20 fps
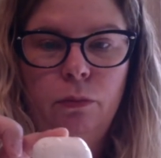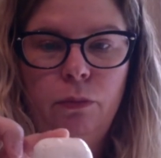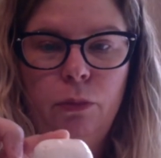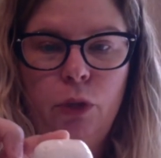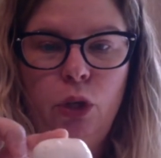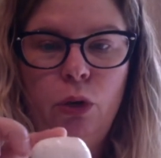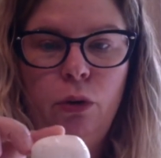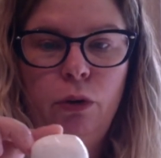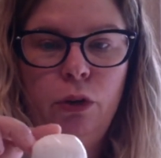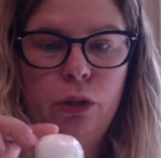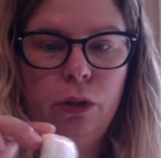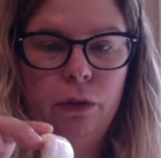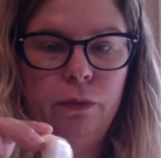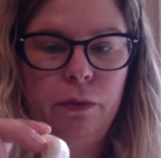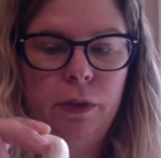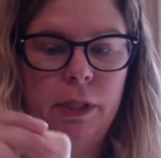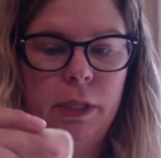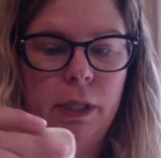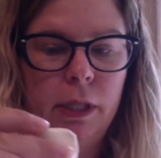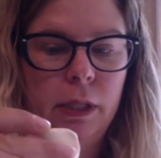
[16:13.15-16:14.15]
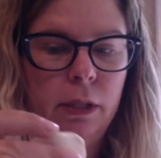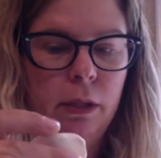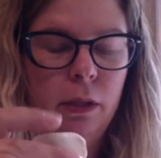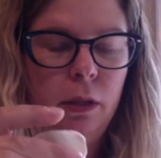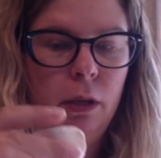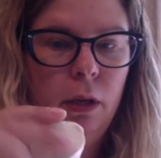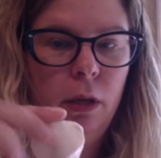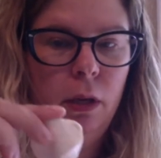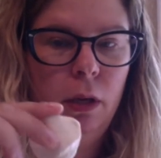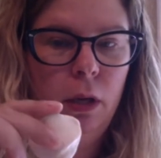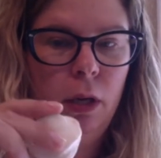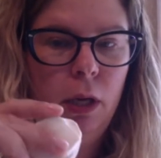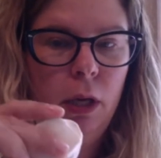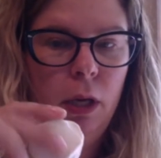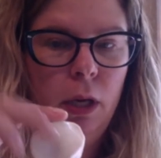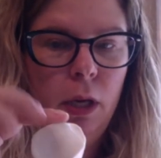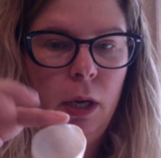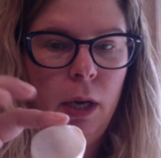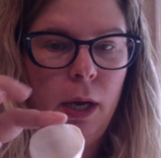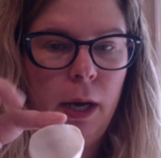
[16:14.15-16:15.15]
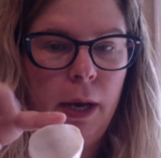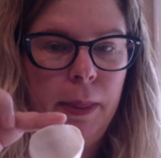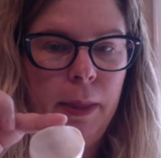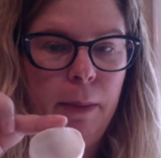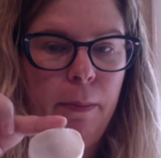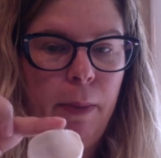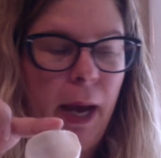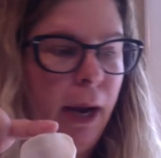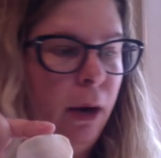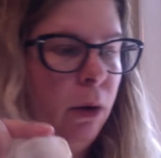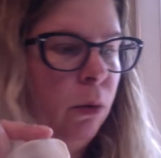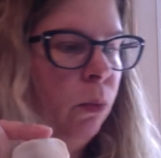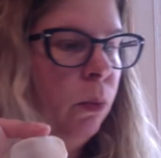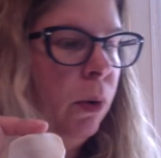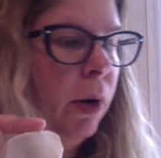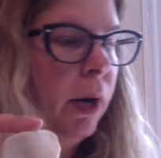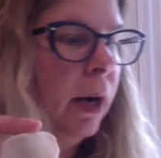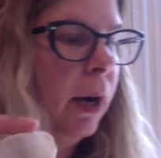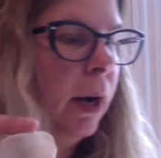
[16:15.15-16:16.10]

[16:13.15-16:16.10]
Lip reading: two surfaces on the back where it